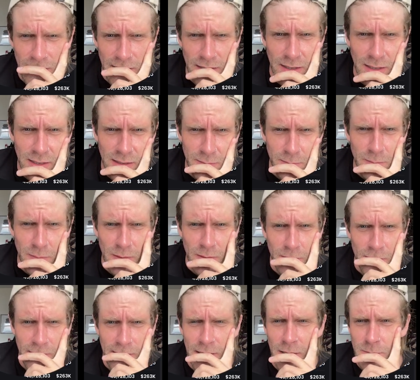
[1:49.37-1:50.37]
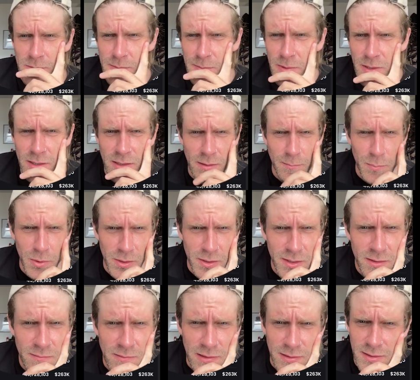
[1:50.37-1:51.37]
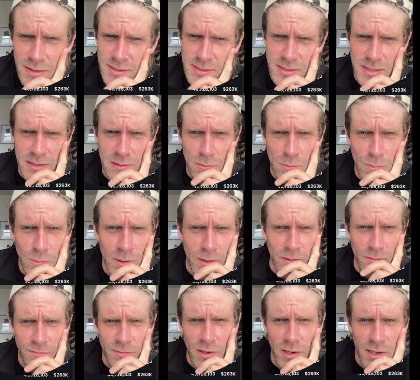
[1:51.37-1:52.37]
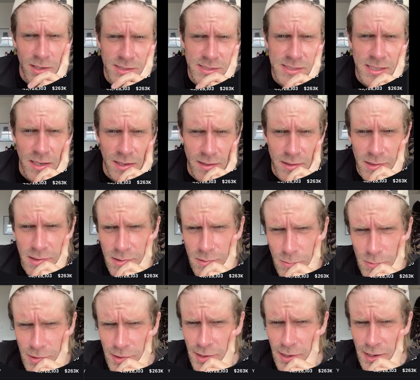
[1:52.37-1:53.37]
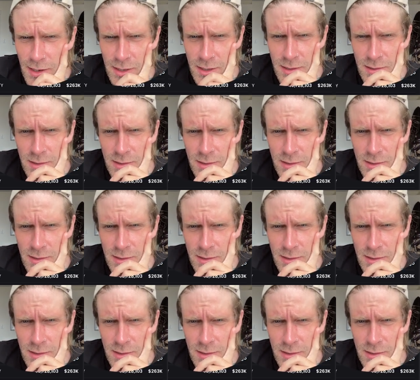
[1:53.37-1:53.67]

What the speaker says: and helps me believe that this thing will fucking send it one day.